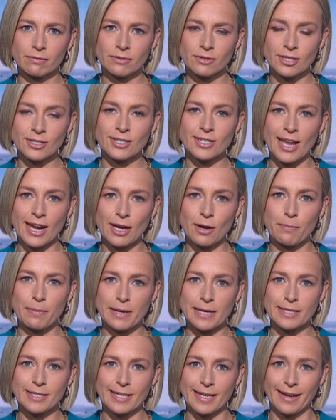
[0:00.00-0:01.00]

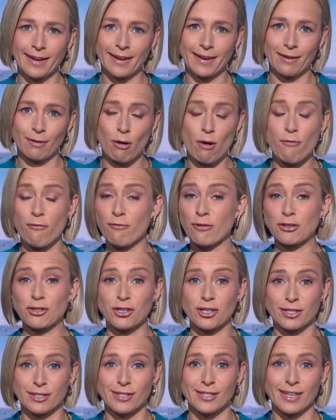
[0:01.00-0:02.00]
sustainability here,
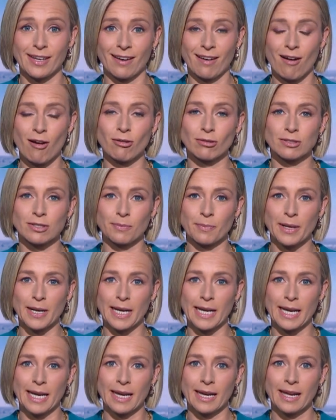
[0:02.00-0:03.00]
efficiency,
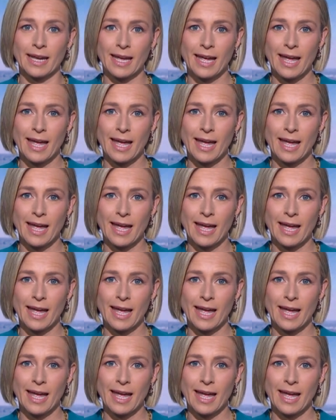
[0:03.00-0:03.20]
ultimately.